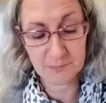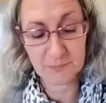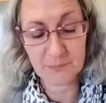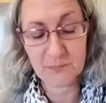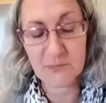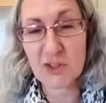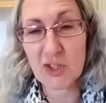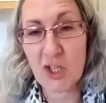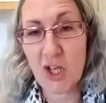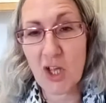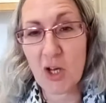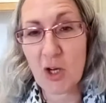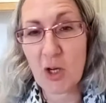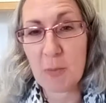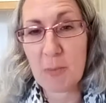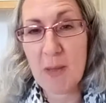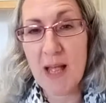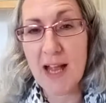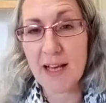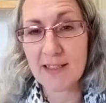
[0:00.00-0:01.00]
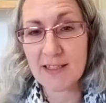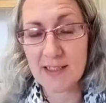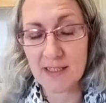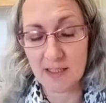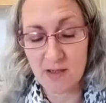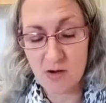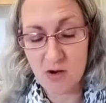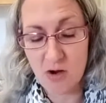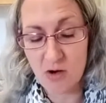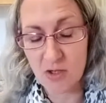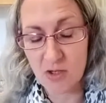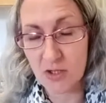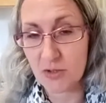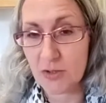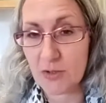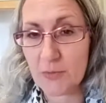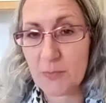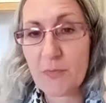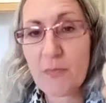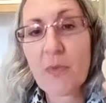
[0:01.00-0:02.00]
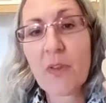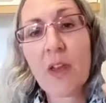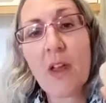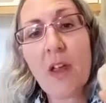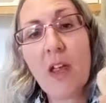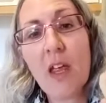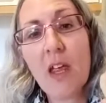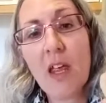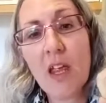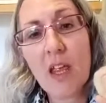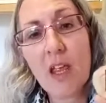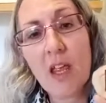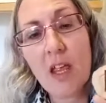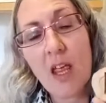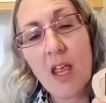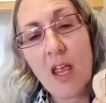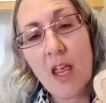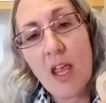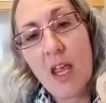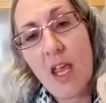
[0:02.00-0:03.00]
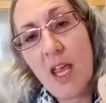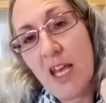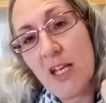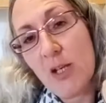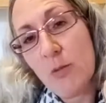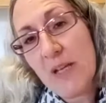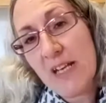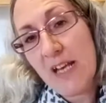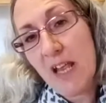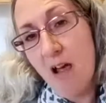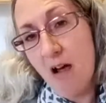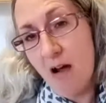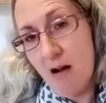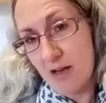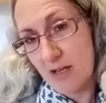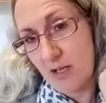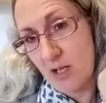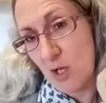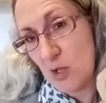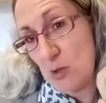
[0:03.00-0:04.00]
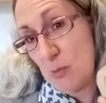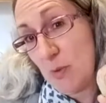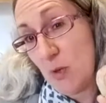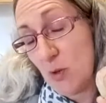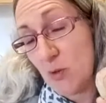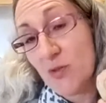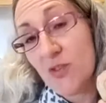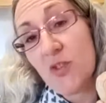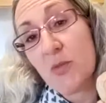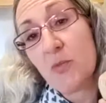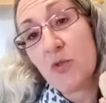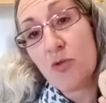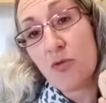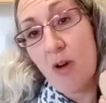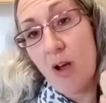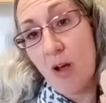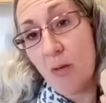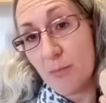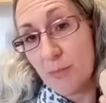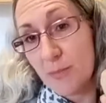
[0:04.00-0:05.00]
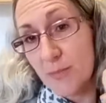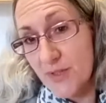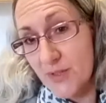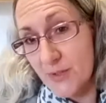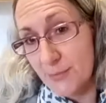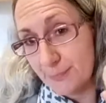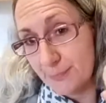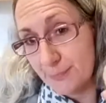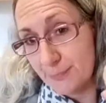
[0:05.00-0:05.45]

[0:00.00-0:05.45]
So back to Lagu. In a minute, I'm going to put on some drums.